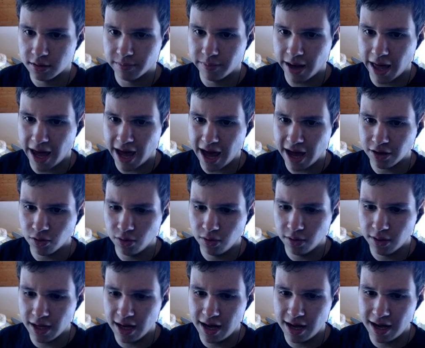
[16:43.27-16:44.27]

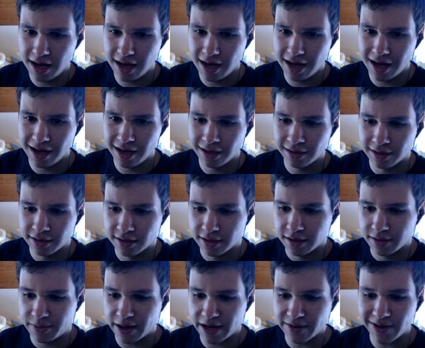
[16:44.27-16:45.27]
Plaguga!
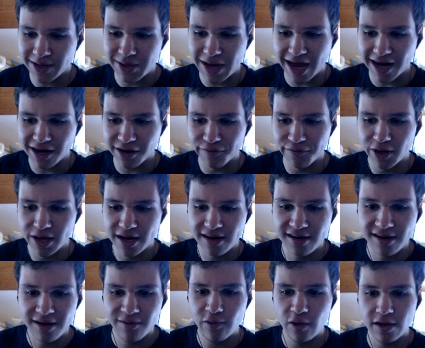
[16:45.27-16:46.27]
By the way, to any of you that
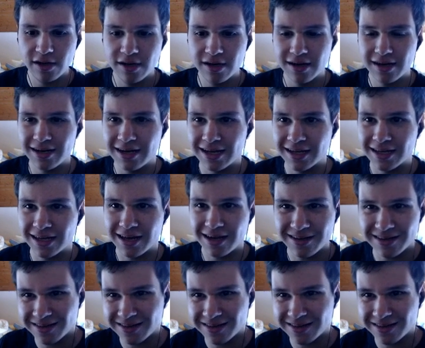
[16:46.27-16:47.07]
are wonder, like